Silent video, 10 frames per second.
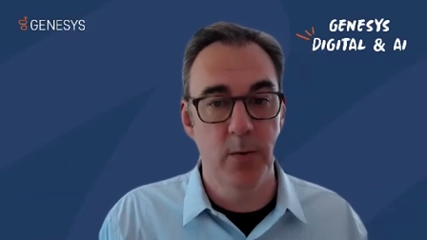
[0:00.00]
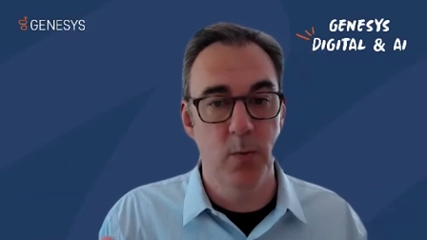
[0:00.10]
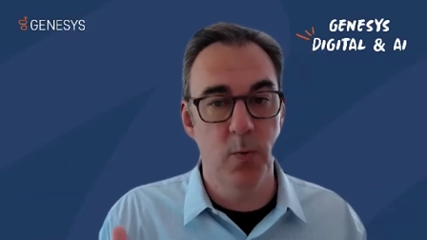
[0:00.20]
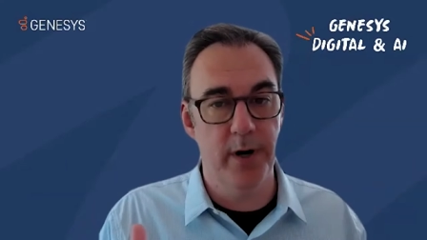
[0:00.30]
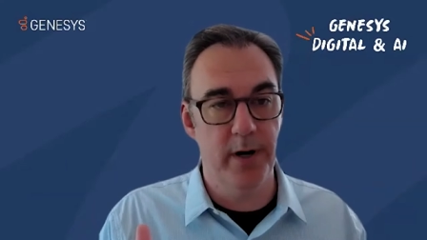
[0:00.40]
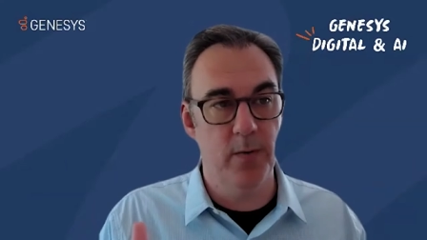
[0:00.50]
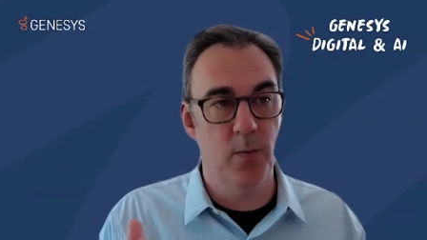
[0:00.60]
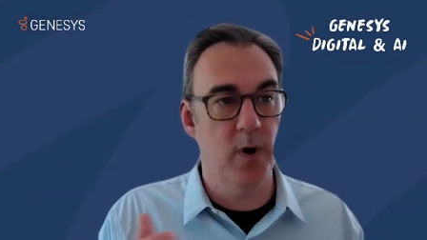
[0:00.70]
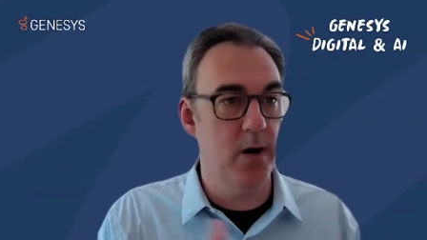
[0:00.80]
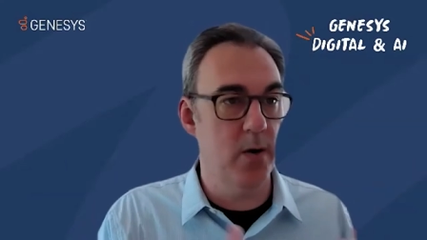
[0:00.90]
where
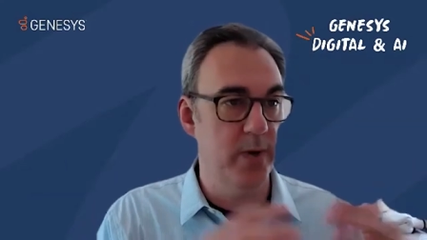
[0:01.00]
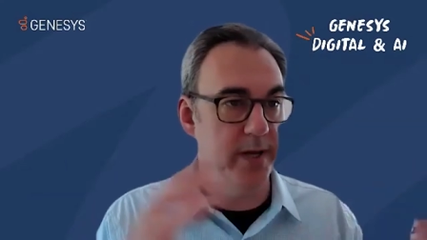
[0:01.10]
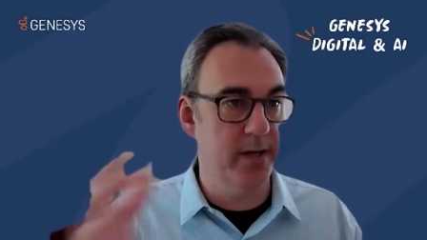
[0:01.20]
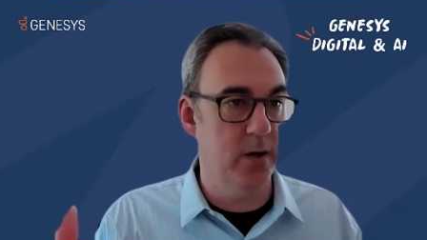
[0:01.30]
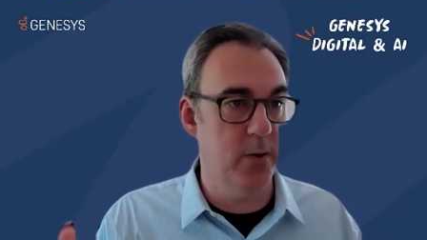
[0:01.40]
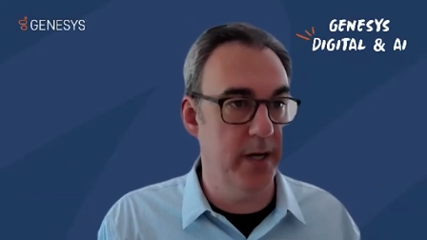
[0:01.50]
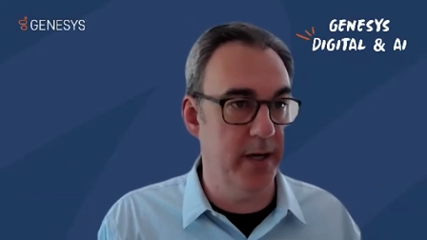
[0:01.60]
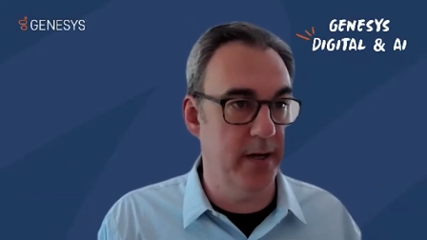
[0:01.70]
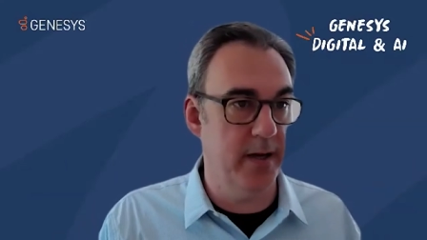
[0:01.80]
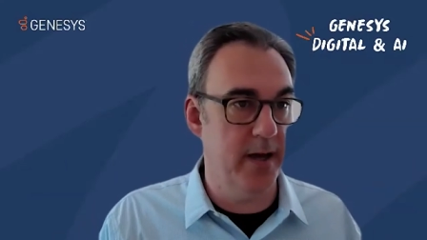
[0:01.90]
are we
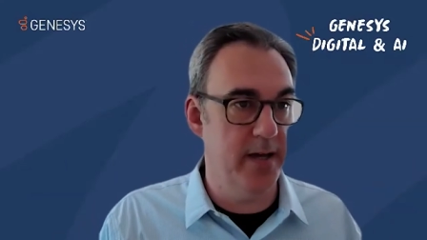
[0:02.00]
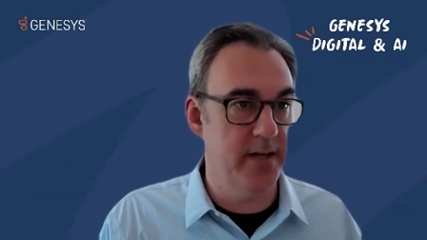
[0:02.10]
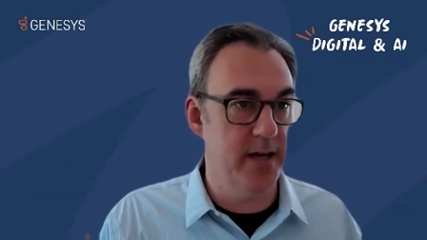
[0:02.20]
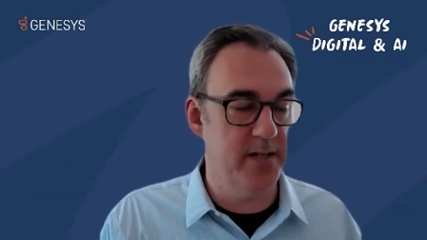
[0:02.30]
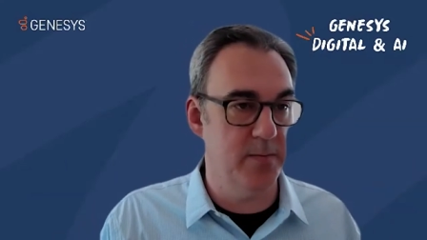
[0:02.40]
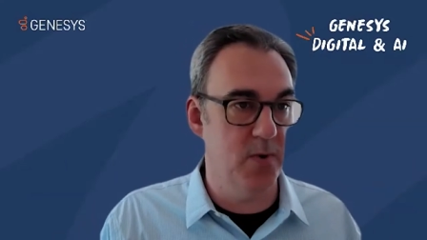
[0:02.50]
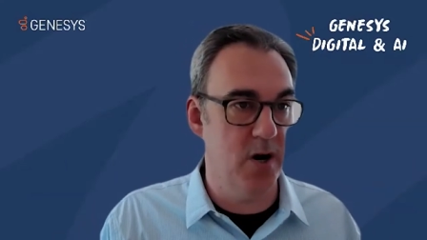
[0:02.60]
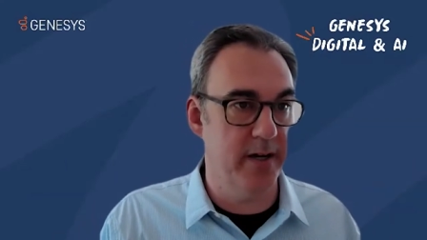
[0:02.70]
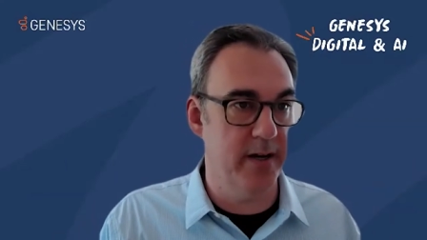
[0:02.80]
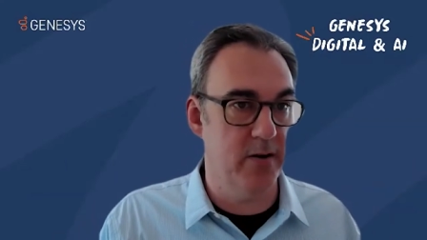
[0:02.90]
going as a
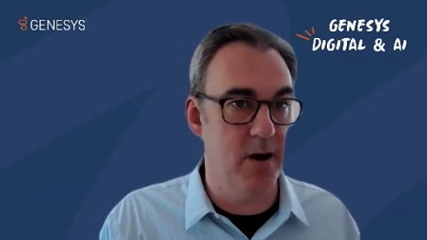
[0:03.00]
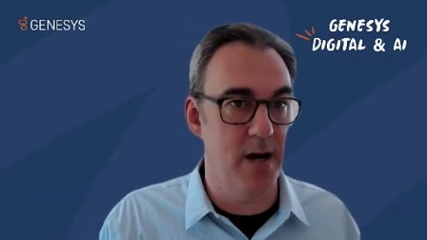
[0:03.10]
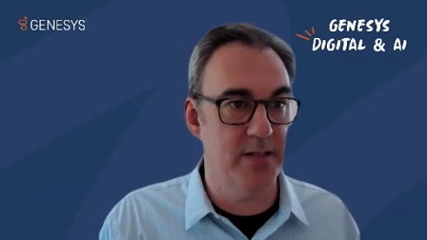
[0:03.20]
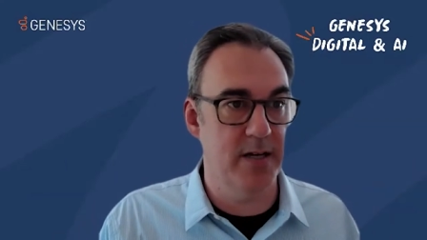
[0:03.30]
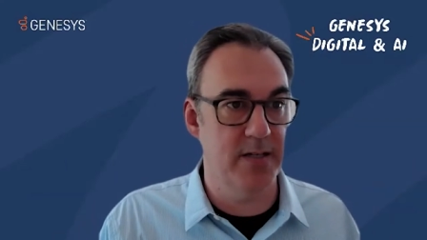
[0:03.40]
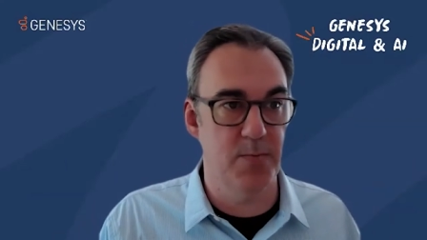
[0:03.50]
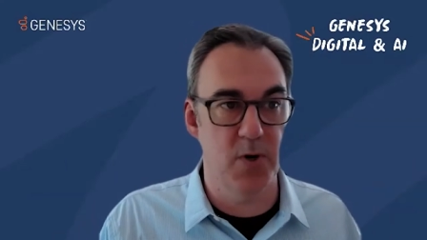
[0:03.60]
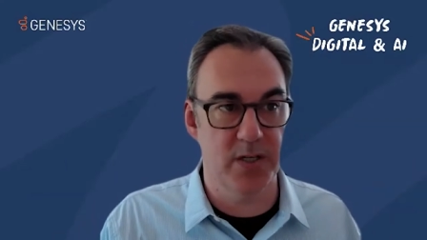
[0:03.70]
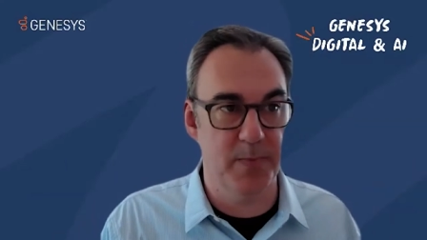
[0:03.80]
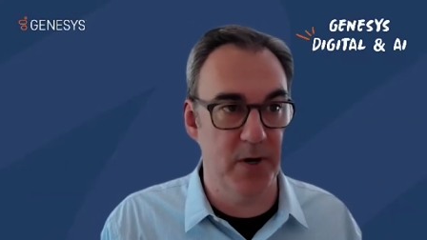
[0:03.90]
market across customer
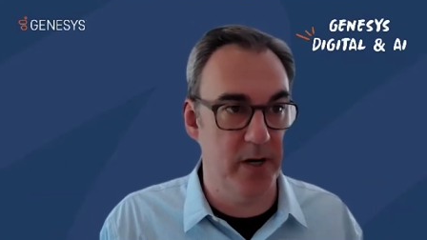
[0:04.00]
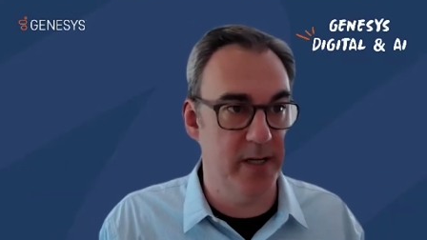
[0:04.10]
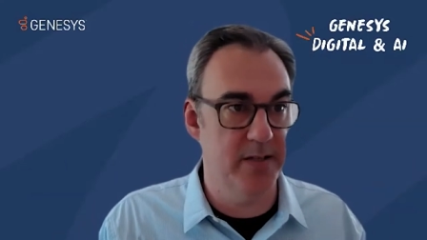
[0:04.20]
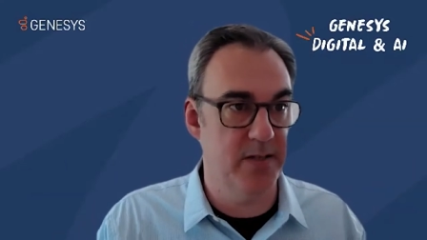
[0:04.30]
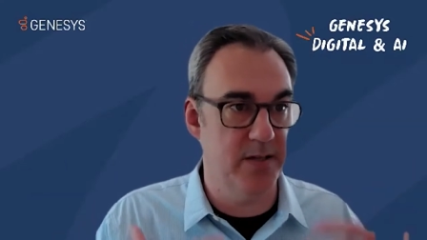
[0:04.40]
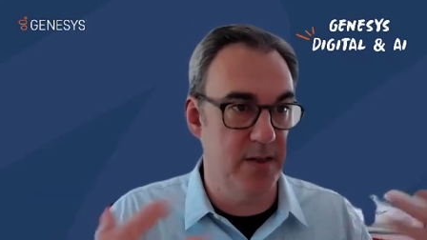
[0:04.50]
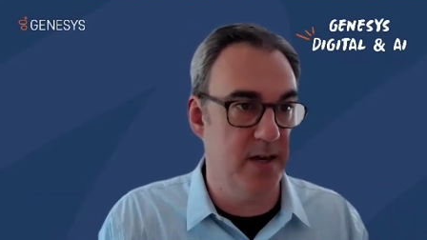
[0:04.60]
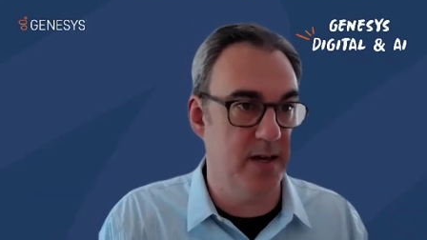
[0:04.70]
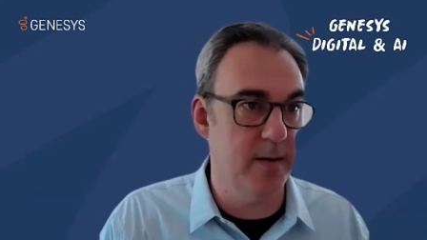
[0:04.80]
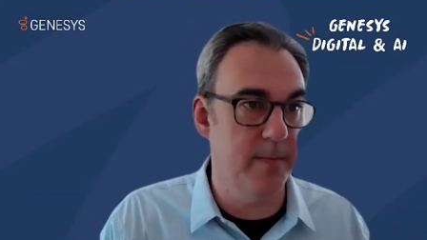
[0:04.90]
experience and
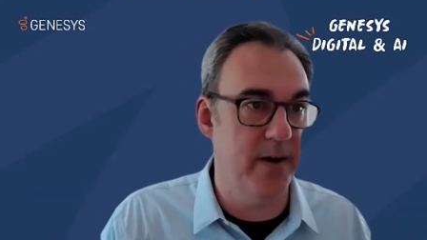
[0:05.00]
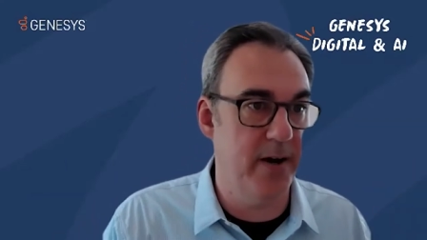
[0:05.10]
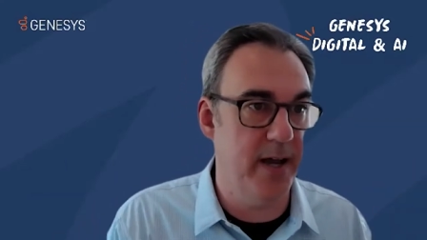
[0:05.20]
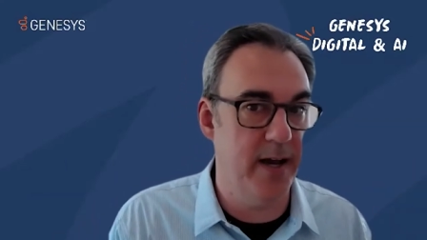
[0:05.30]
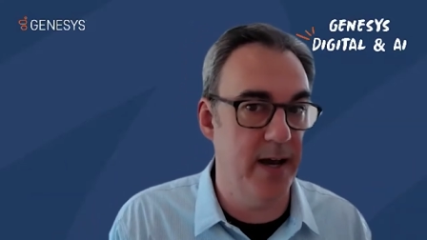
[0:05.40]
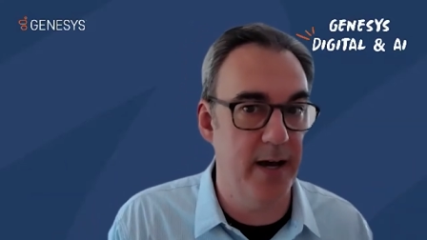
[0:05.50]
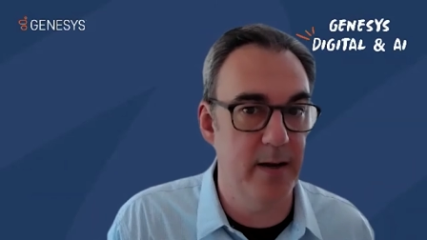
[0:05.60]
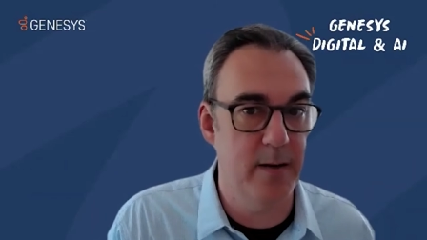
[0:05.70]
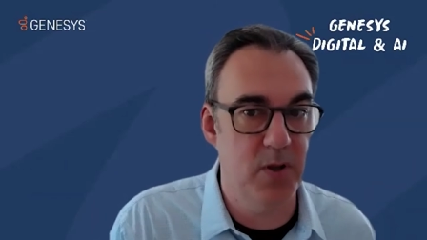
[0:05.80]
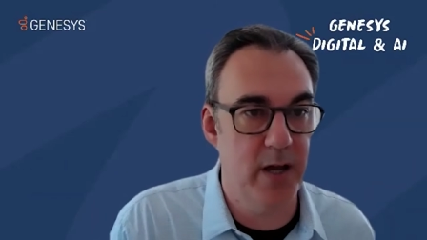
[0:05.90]
thinking about AI
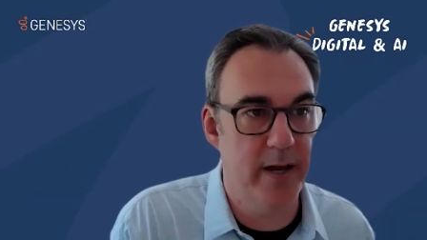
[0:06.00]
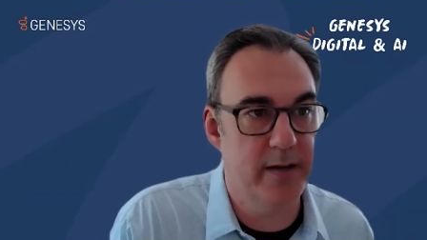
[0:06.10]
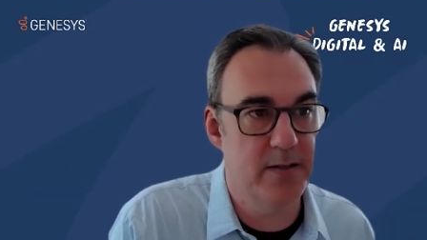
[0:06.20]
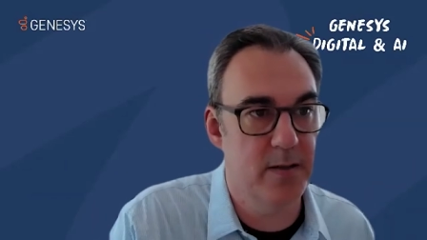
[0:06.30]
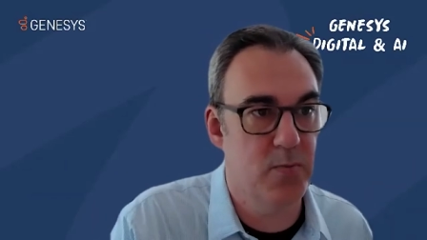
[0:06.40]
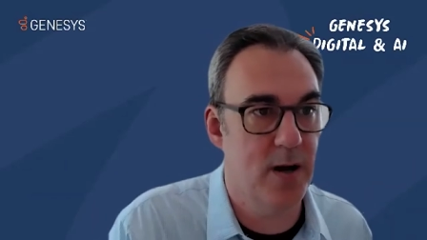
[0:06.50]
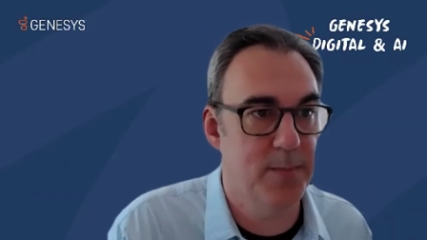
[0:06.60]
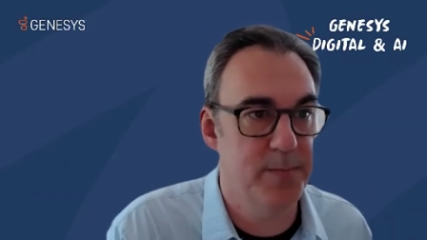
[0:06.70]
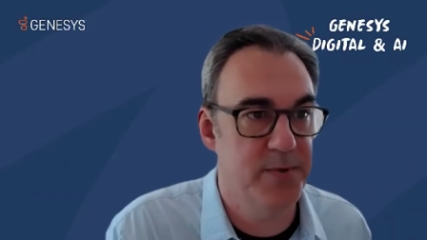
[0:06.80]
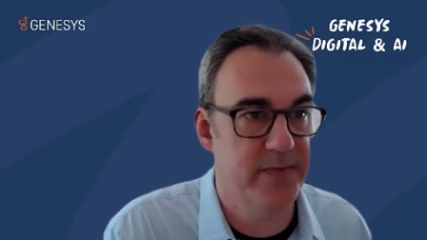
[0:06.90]
and applying it to the
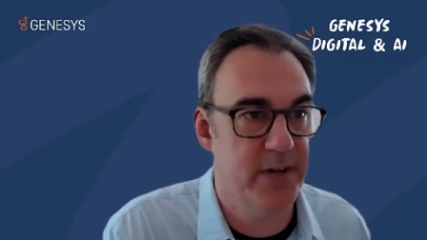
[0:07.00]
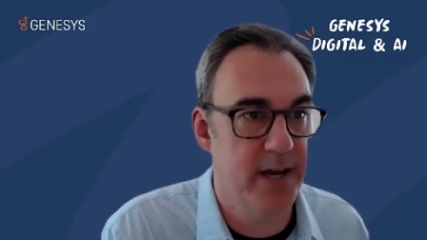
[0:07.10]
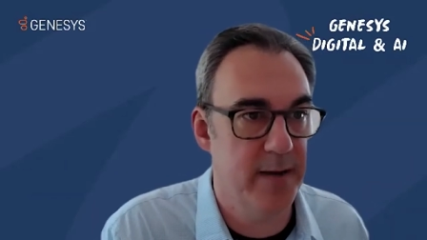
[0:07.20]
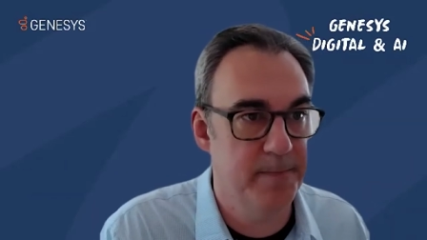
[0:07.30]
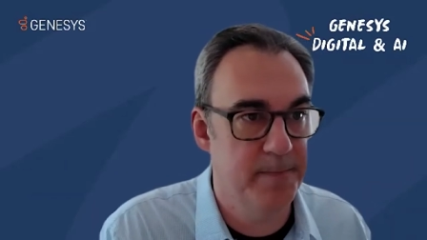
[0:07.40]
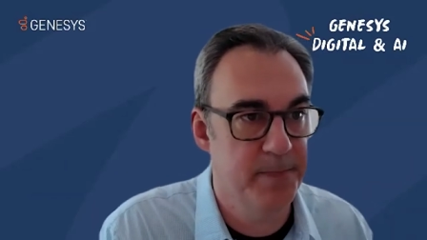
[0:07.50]
problems of the day?